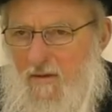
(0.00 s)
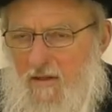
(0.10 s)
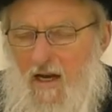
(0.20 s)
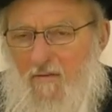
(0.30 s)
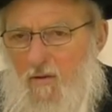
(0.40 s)

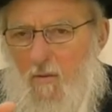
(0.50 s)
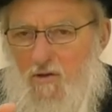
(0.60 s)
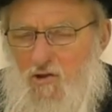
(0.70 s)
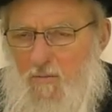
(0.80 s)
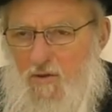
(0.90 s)
That
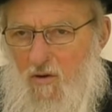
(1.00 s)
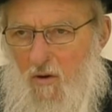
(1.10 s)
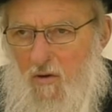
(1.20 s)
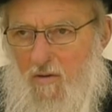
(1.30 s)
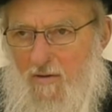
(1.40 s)
everyone should be
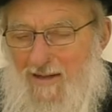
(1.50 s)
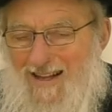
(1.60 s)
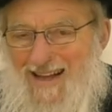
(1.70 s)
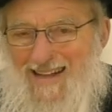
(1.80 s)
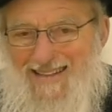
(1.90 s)
tahor.
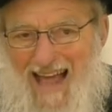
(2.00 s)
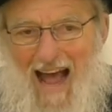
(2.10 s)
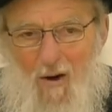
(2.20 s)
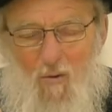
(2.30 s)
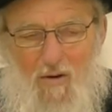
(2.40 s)

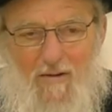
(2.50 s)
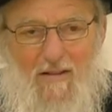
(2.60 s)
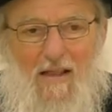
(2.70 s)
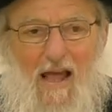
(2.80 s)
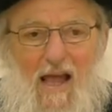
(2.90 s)
Now,
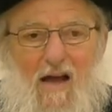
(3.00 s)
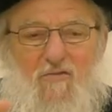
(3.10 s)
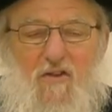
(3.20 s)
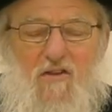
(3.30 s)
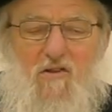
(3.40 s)

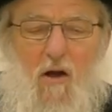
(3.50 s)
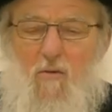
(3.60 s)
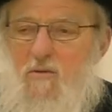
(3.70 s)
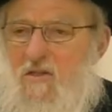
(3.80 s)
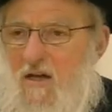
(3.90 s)
after the
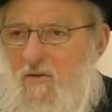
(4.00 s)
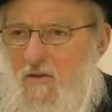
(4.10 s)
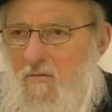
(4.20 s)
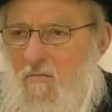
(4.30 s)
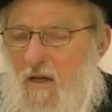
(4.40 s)
Torah was
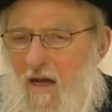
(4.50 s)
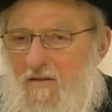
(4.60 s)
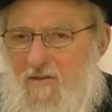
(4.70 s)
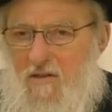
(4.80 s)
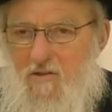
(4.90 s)
given,
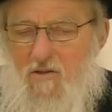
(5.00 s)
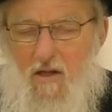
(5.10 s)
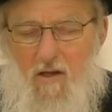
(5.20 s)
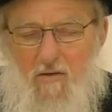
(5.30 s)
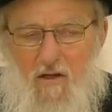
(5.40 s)
God
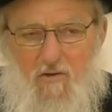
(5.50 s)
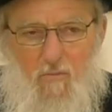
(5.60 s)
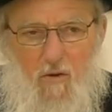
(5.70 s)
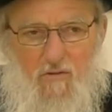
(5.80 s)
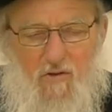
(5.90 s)
tells
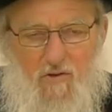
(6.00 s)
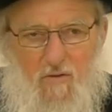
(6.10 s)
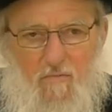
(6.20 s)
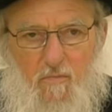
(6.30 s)
Moses,